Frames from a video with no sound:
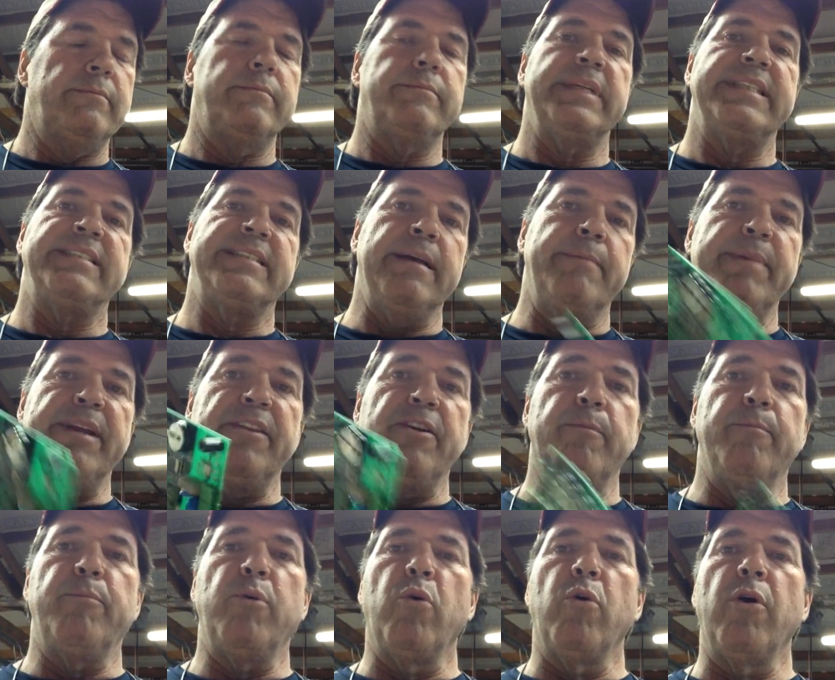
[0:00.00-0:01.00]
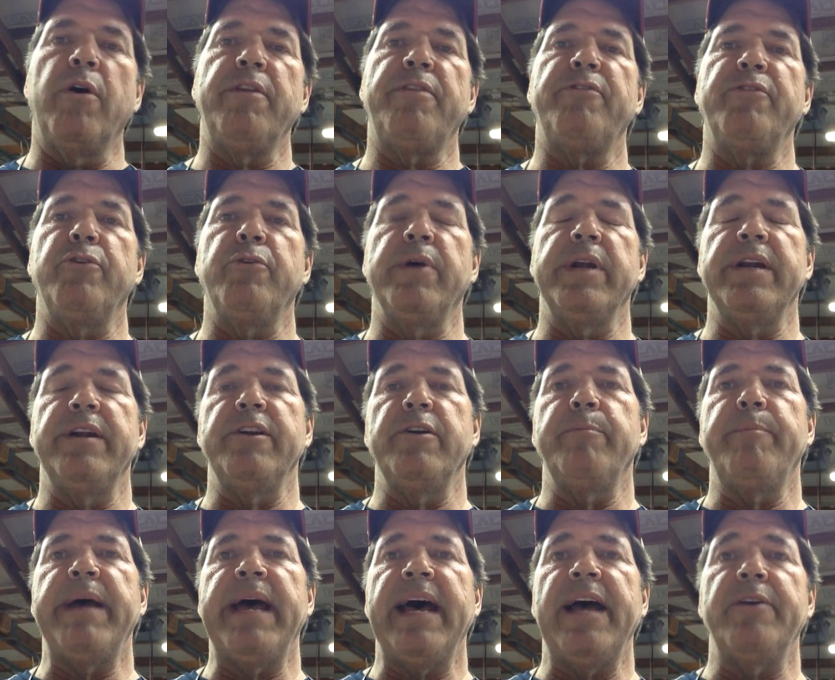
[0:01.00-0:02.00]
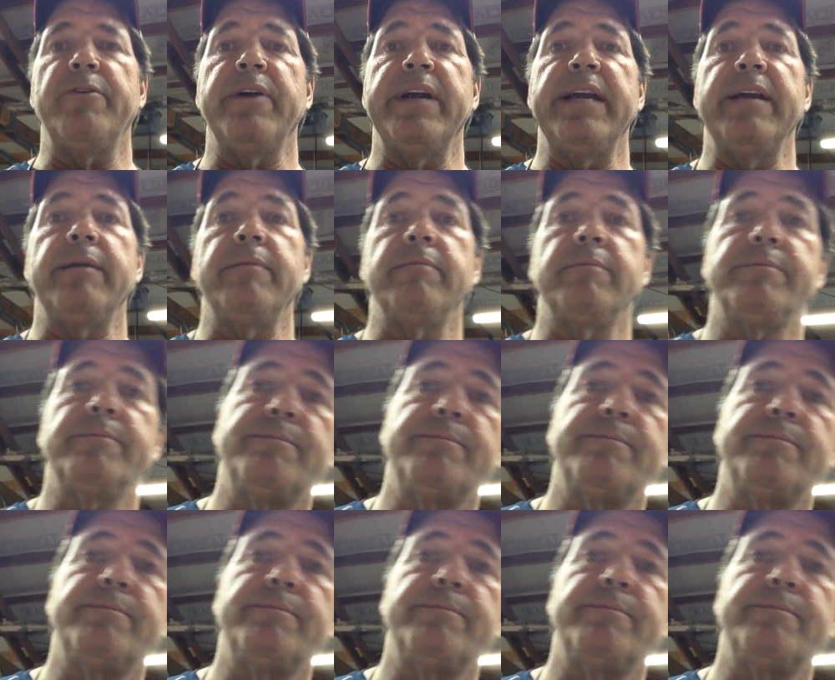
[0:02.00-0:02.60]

they sent me their board, threw in a new battery, and